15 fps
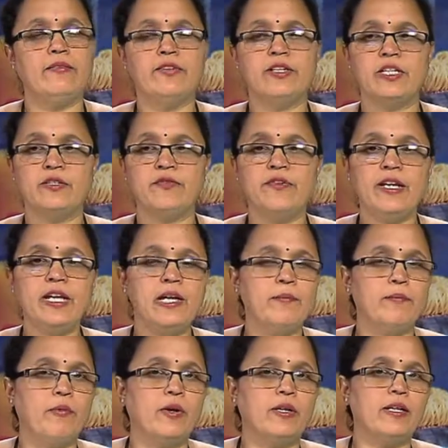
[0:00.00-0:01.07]
which is very
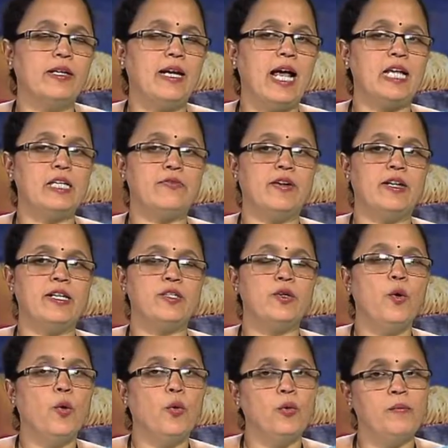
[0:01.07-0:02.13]
important as far as
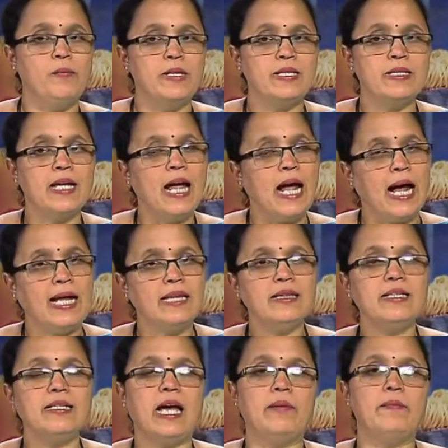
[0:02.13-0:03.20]
obese and
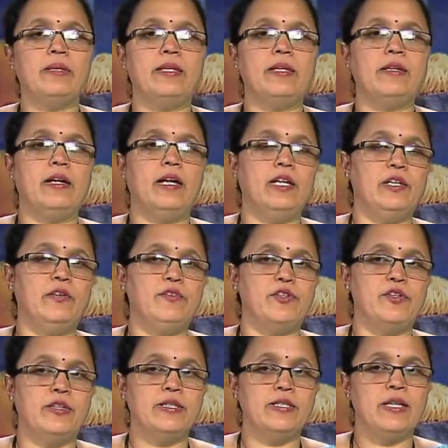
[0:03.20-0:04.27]
the diabetic
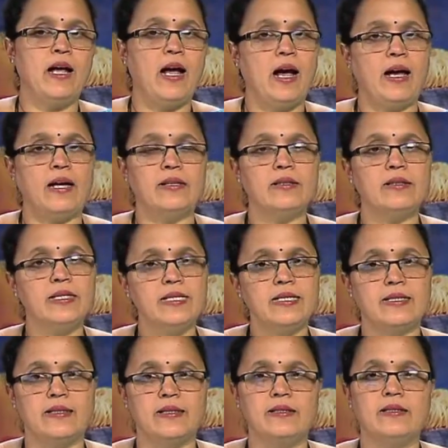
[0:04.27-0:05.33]
individuals are
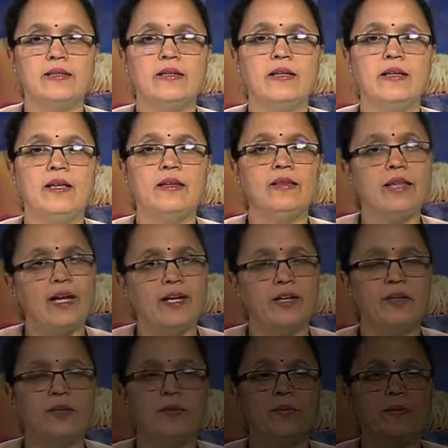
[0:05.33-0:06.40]
concerned.
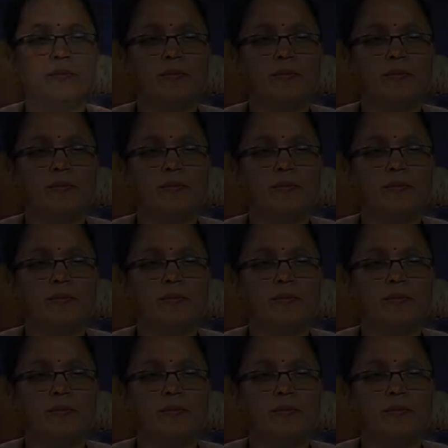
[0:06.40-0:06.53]
Thank you.